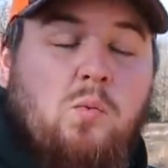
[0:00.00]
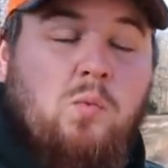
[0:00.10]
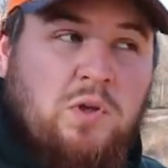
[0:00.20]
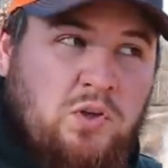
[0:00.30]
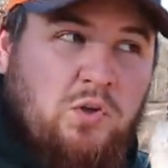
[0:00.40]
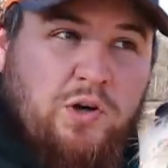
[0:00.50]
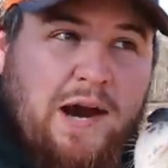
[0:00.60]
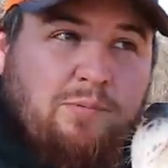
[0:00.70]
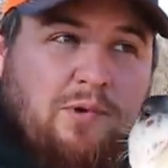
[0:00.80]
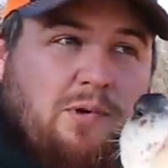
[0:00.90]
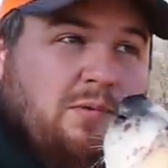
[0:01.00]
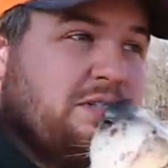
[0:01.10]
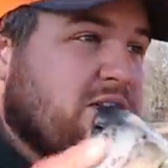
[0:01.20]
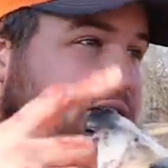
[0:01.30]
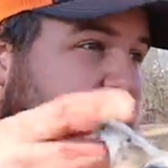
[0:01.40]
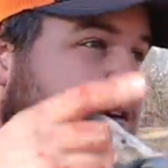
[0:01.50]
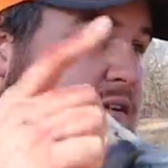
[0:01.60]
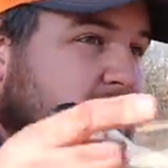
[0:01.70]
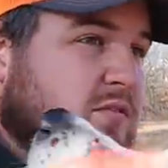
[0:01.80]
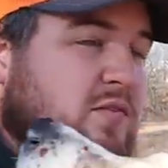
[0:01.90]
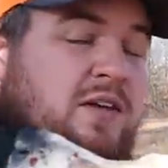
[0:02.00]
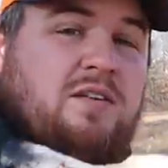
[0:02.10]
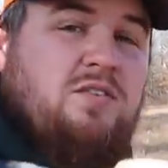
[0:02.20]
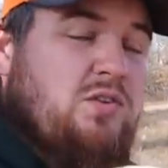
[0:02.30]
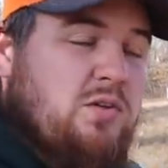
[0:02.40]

when you grab her, when she's out of this fence,